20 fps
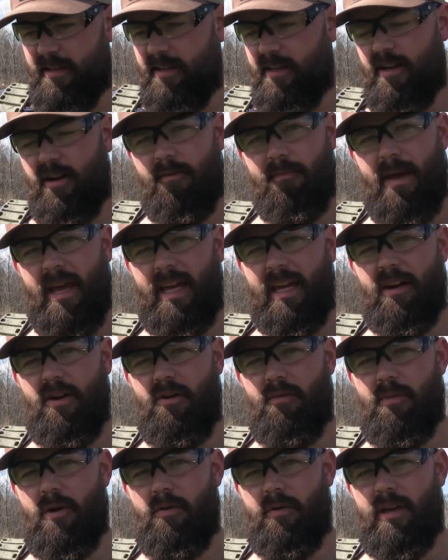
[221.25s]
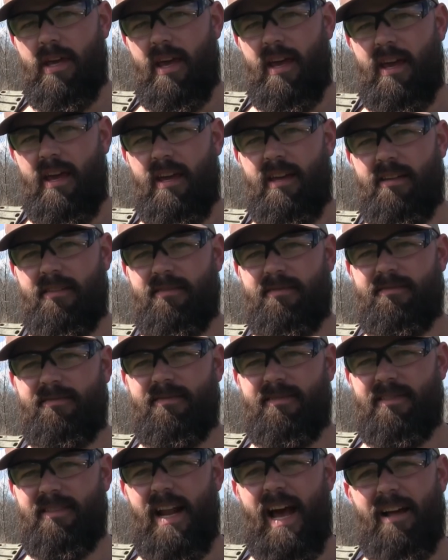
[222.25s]
you know, make it home okay and
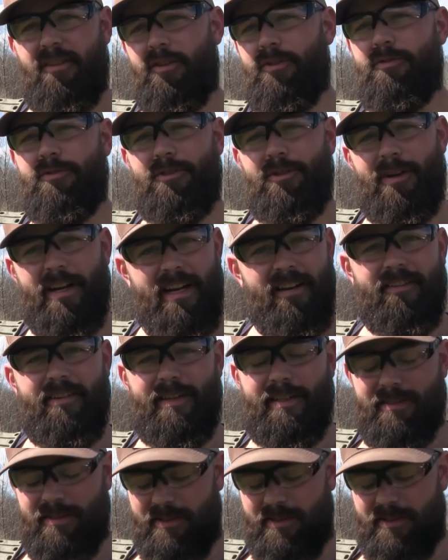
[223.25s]
not lose your hearing.